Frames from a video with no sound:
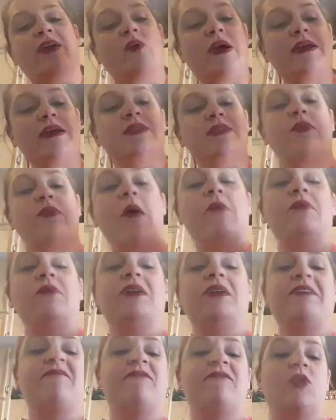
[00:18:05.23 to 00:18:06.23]
it weighs
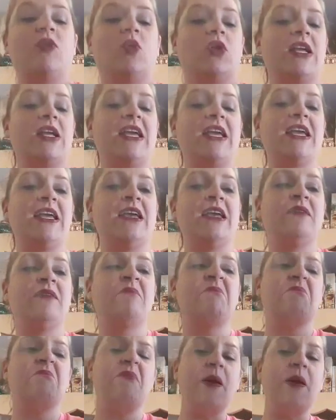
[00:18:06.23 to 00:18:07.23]
probably 40
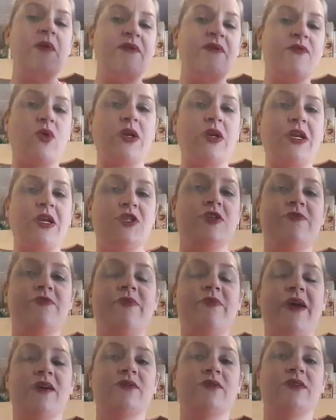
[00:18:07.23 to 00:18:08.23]
maybe 42
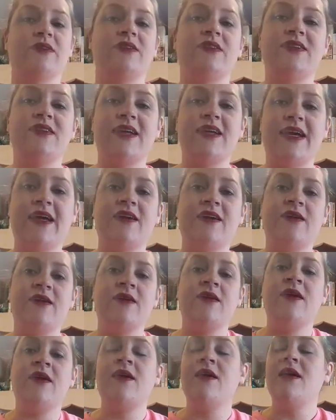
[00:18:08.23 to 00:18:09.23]
pounds today
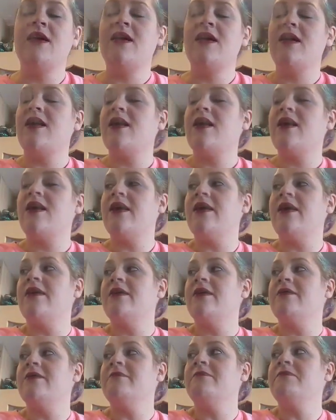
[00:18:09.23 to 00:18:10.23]

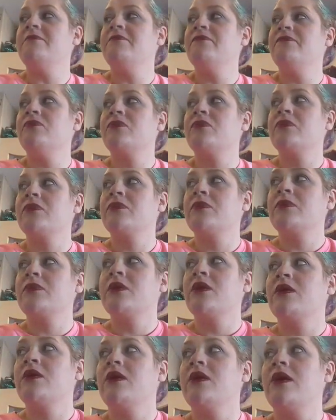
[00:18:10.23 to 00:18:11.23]
um,
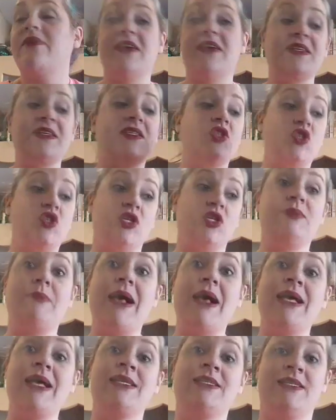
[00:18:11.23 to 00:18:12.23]
this is just
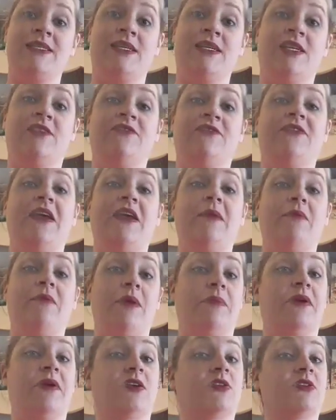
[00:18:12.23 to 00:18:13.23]
my stuff in
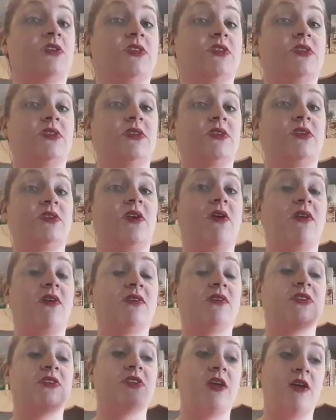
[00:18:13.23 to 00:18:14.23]
my purse
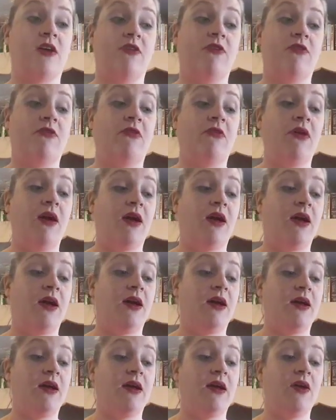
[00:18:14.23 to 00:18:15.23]
y'all so
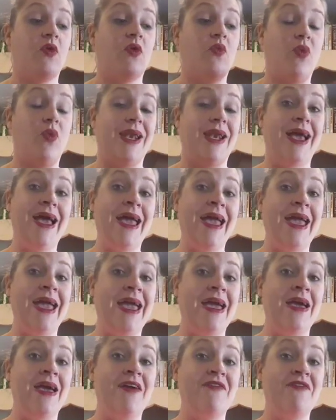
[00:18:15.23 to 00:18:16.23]
uh, when i
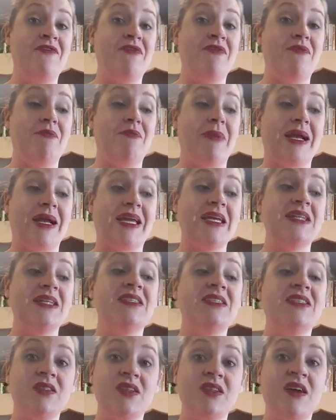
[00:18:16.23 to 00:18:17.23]
have my
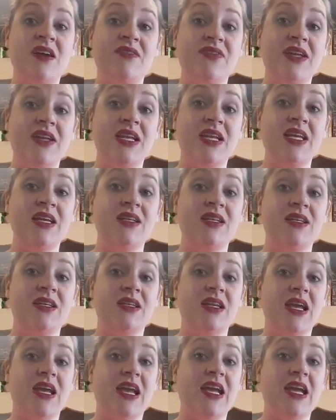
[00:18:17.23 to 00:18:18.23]
kids stuff in it
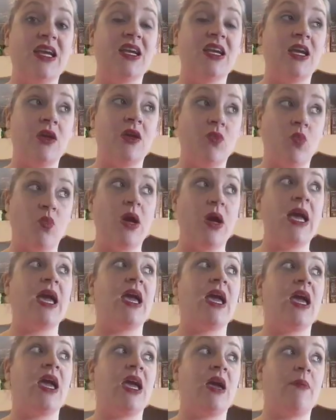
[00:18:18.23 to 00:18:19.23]
it can
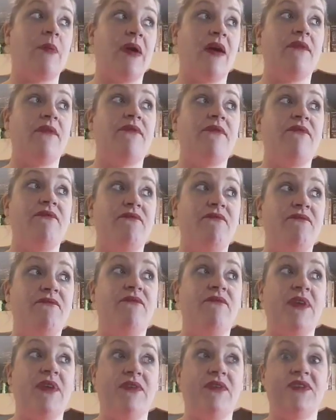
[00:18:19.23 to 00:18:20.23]
weigh about
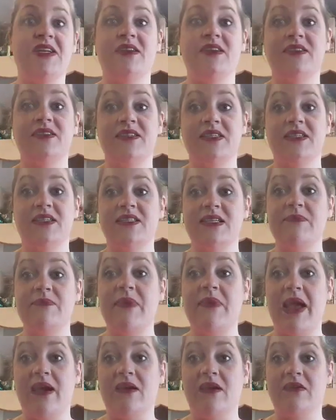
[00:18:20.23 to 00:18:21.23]
50 to 60
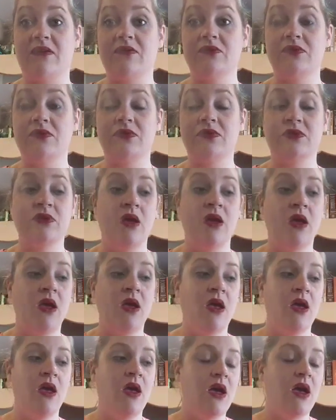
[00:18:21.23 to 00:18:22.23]
pounds
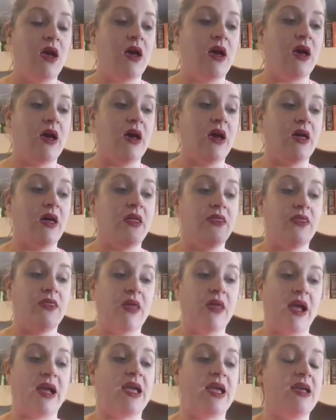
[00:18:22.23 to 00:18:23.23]
uh,
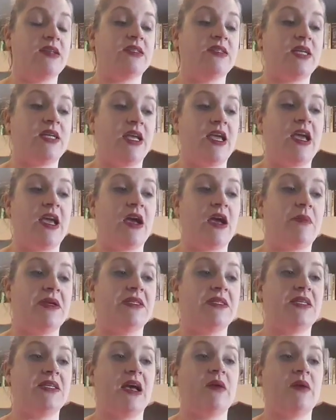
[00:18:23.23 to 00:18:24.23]
I can't tell you how
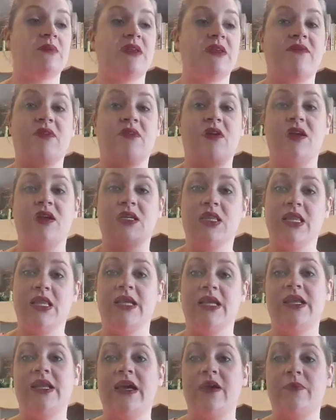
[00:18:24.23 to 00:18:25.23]
many times I've gone to
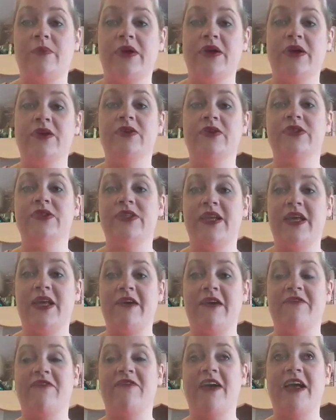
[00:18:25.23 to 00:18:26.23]
clean out a purse and
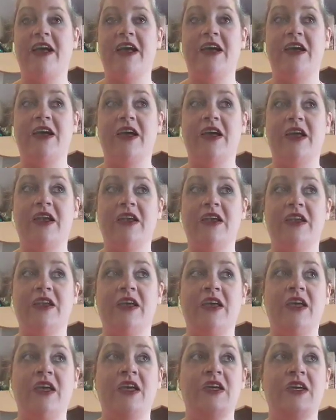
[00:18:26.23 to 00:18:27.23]
I find
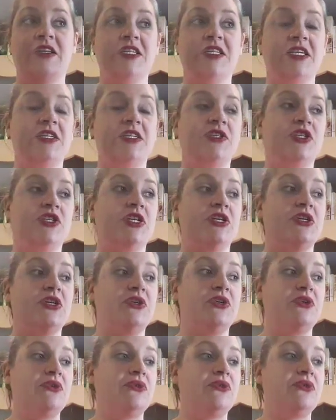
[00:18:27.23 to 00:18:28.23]

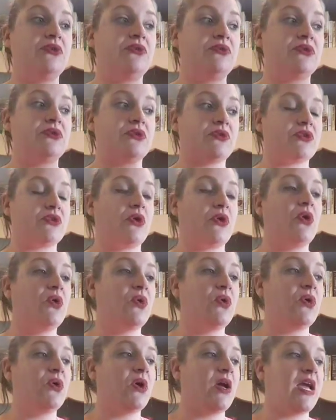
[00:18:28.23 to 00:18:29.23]
tissues or
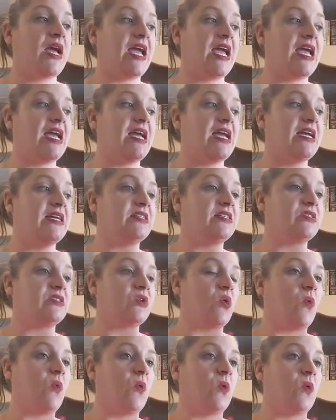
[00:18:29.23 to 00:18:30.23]
toys
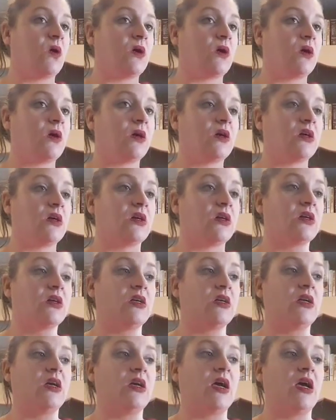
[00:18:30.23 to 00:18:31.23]
or
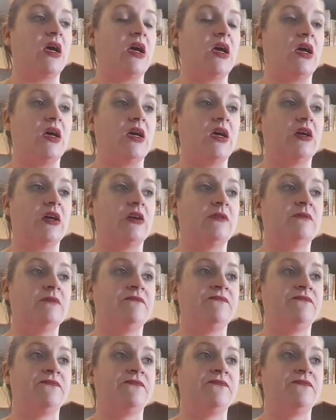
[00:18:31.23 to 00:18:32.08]
uh,